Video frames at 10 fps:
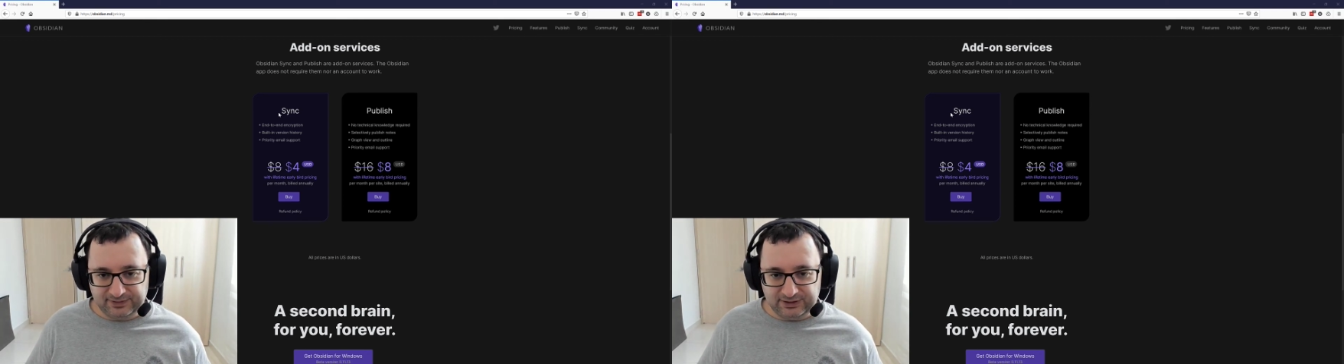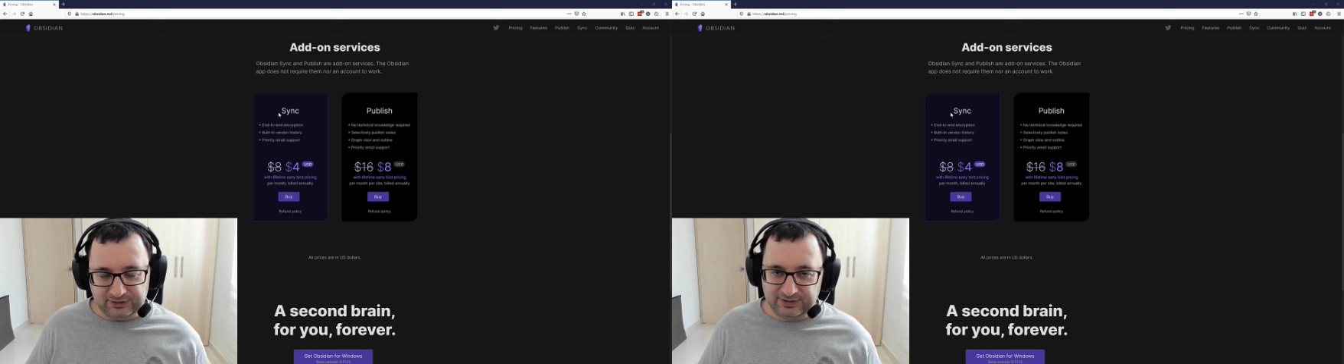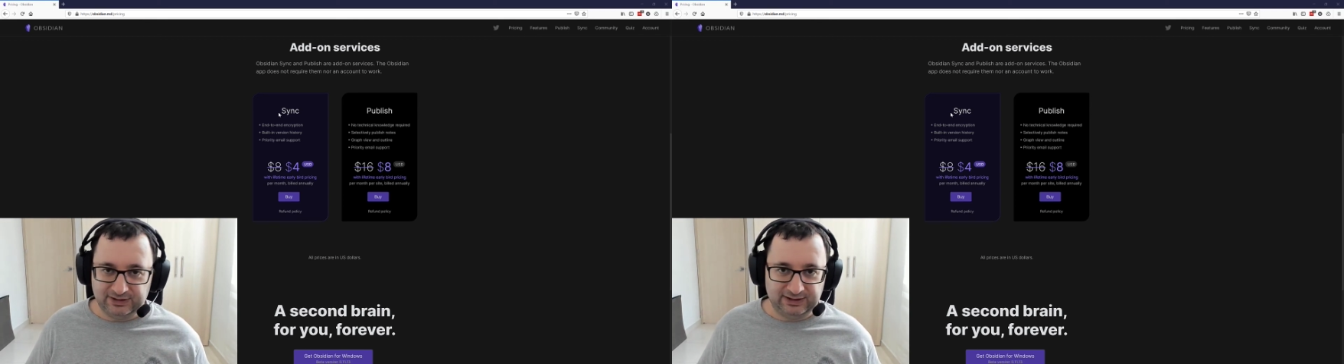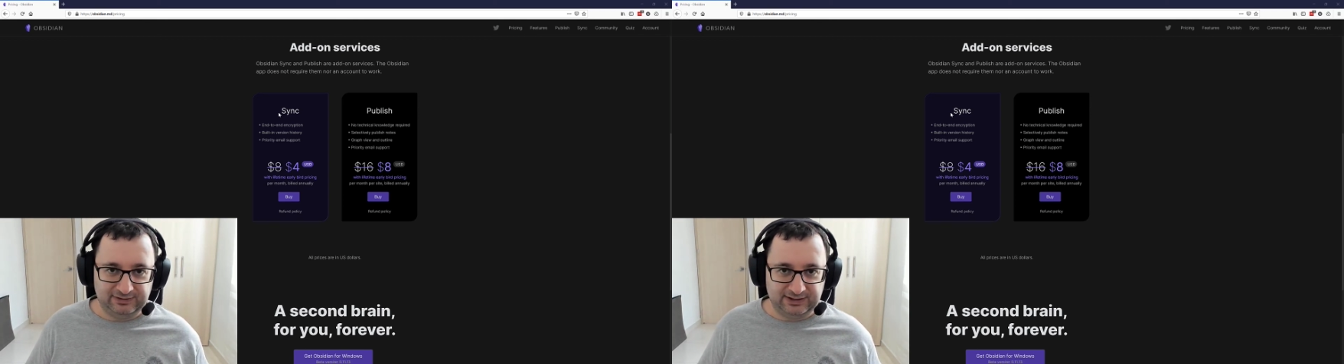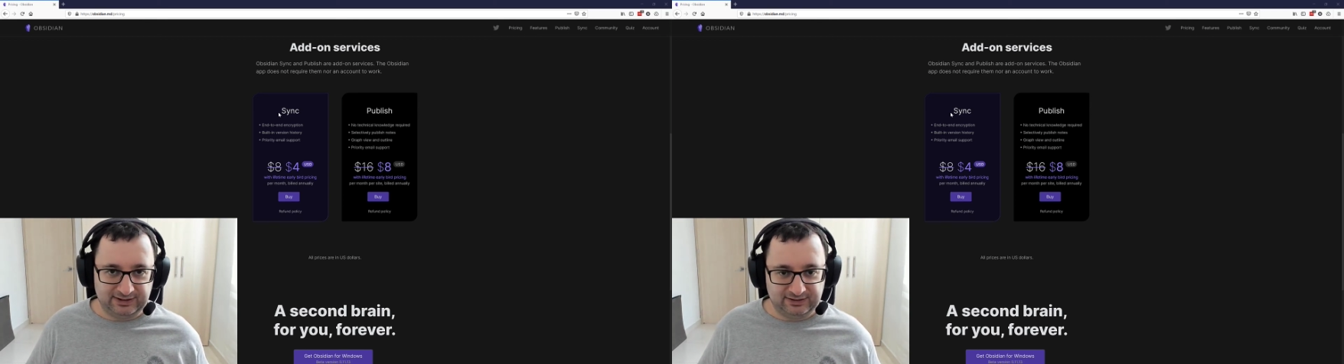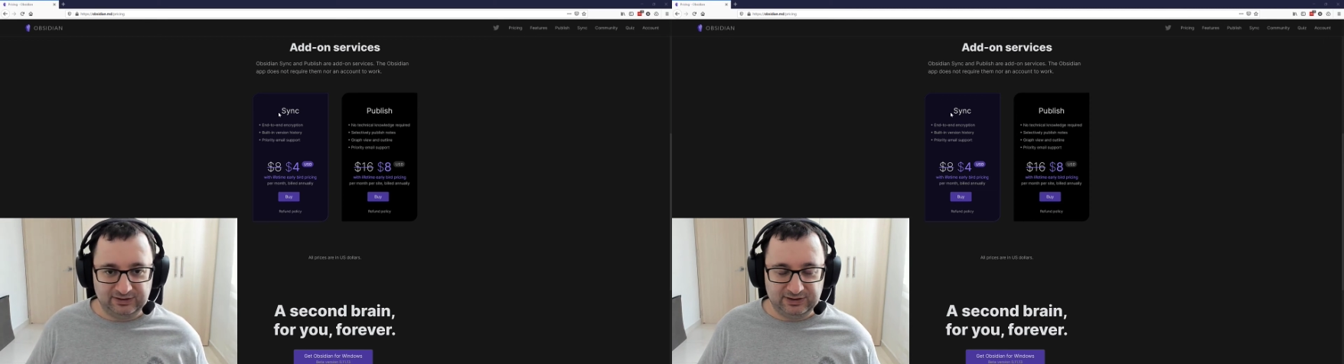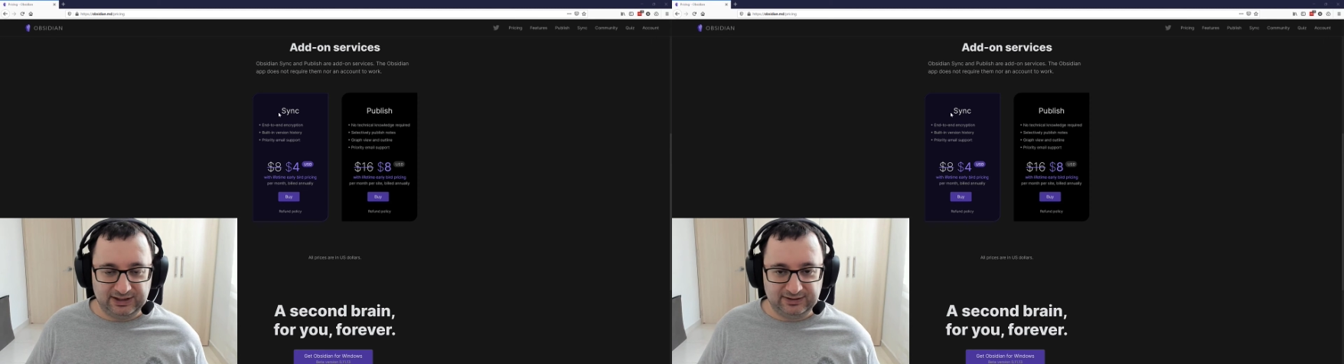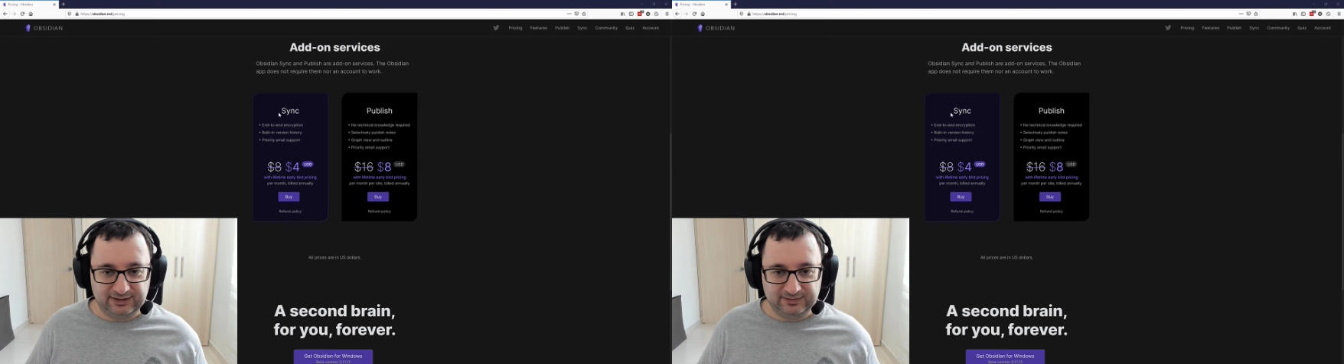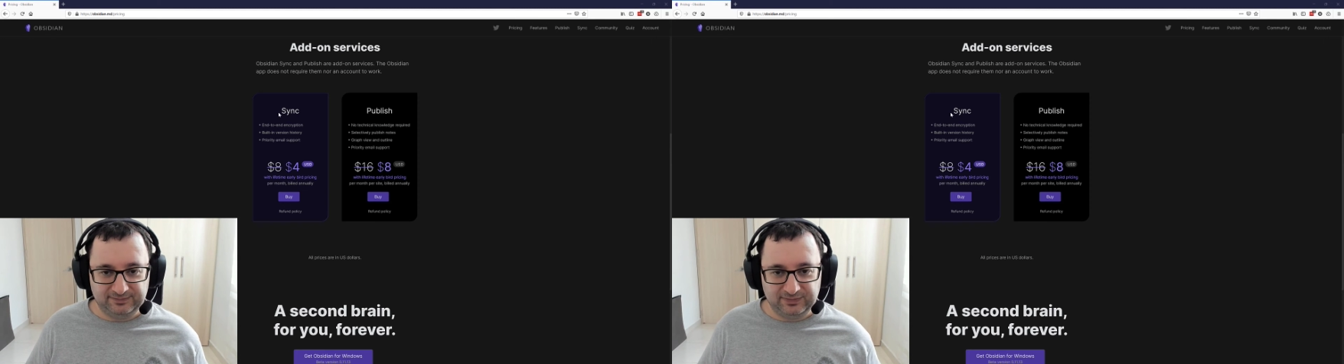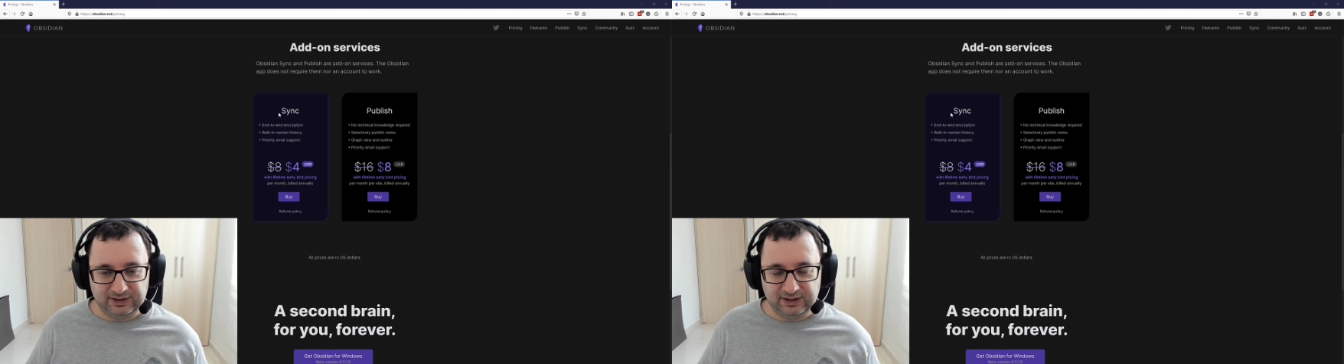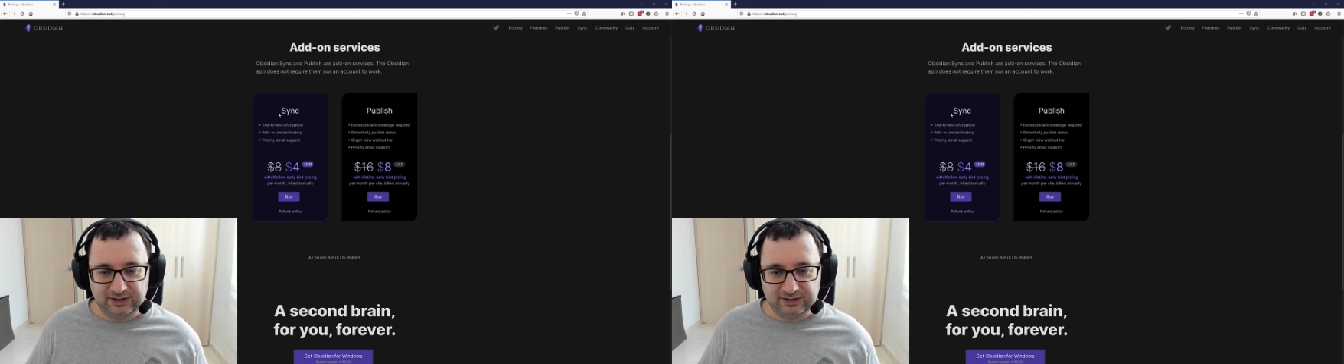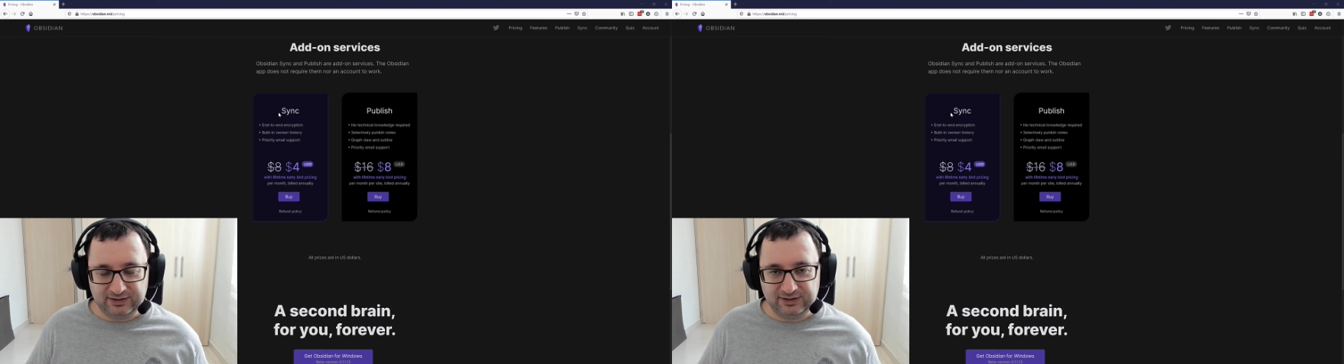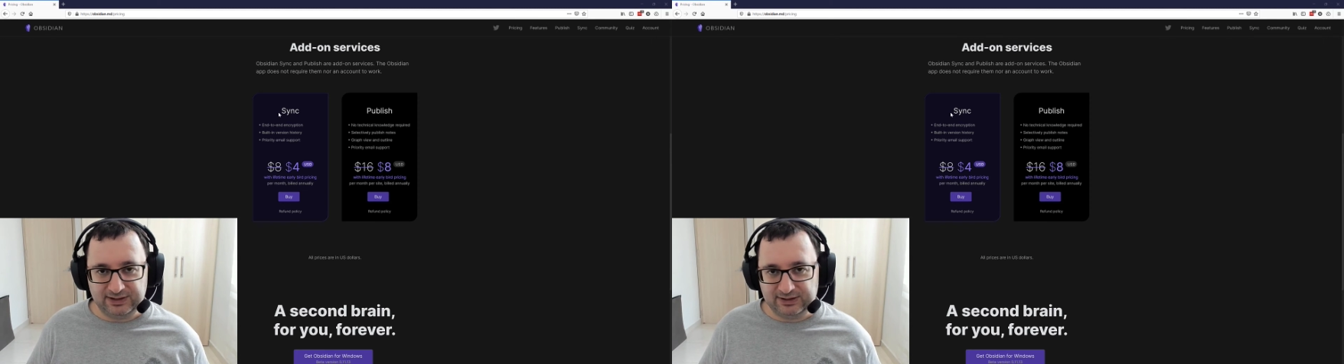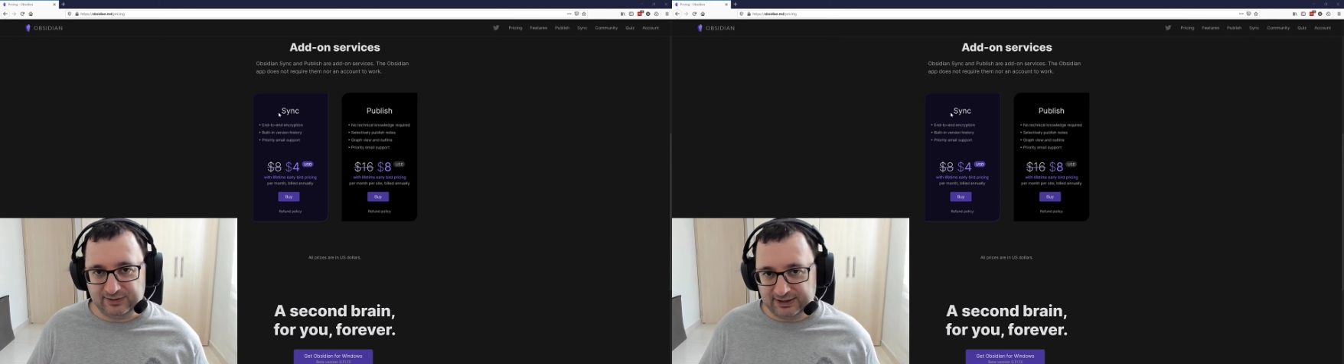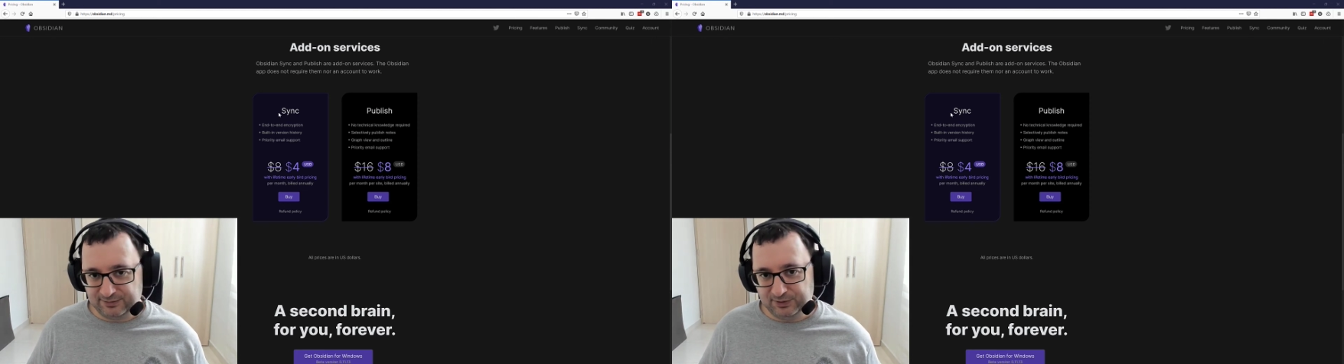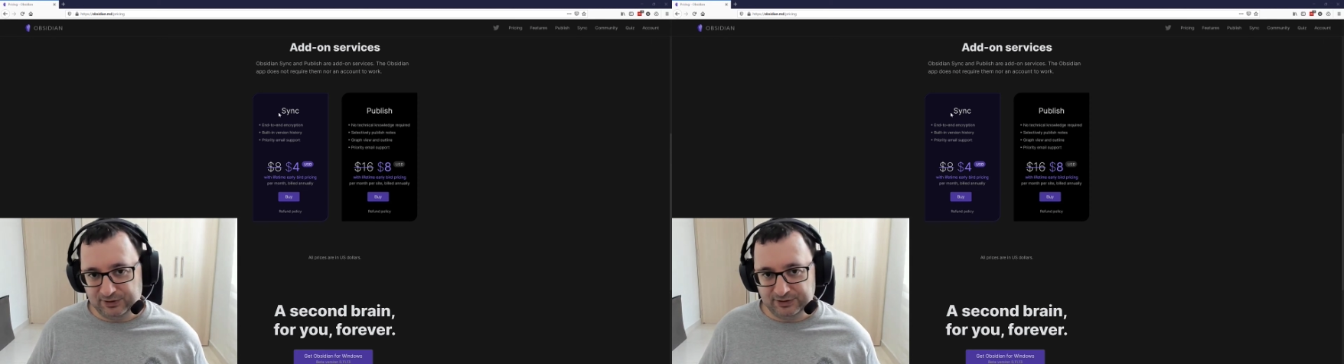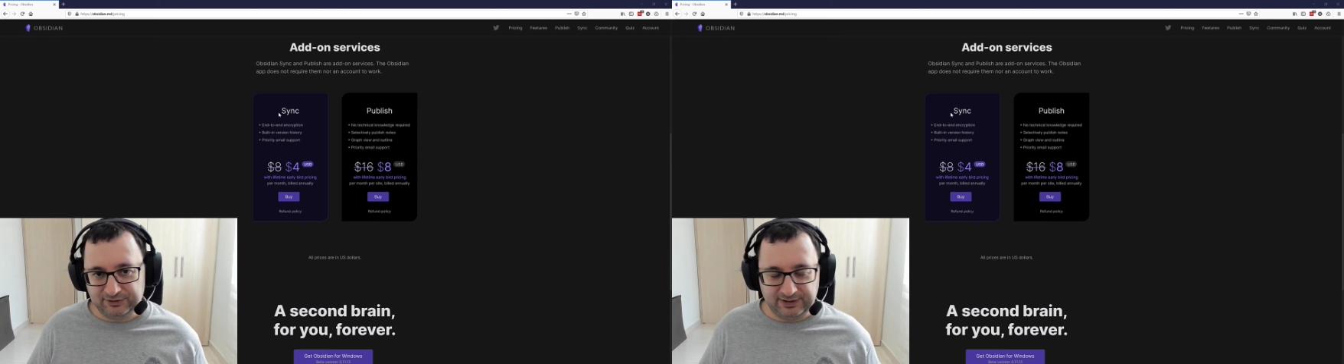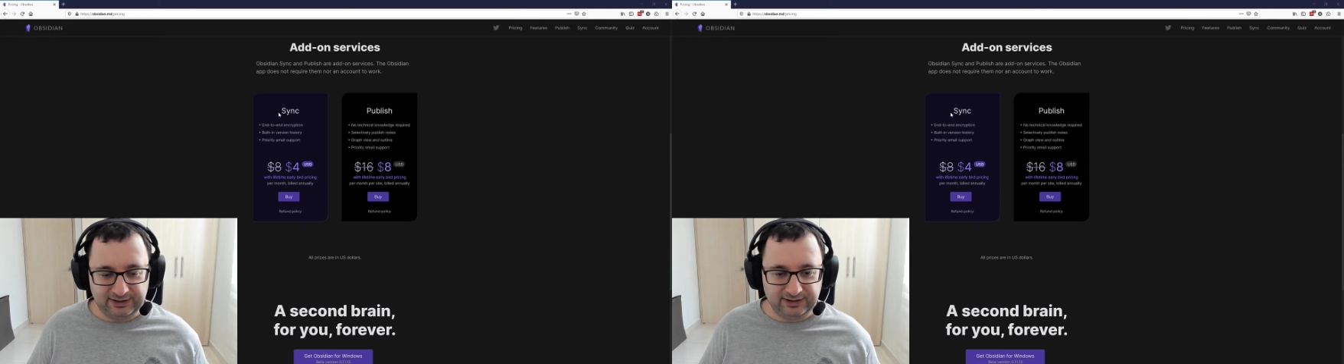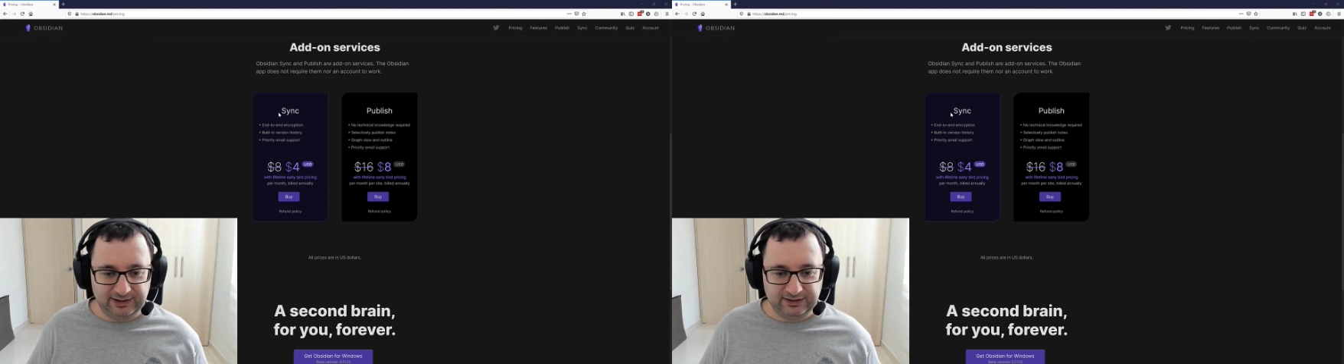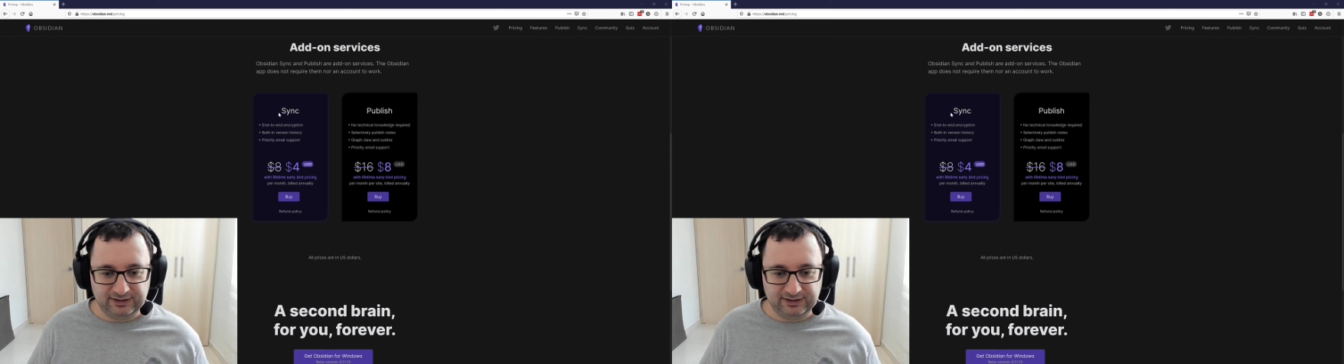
you still have access to your data. There's no need to export or anything.